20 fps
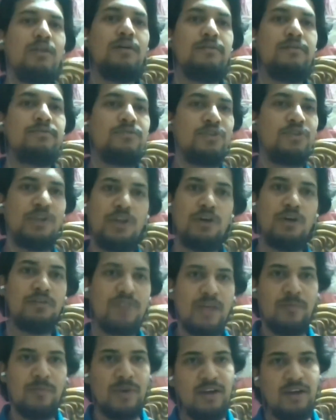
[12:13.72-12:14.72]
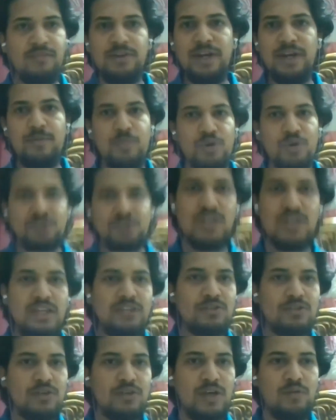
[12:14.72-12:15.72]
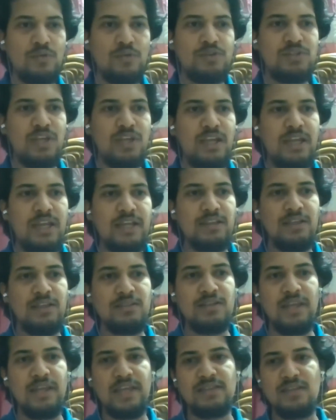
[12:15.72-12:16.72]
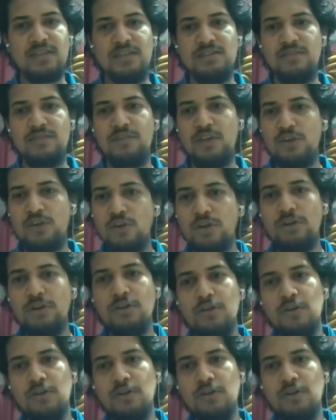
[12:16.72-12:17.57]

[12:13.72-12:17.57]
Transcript: 3 of them I have read personally, so I would say like these are extensively good.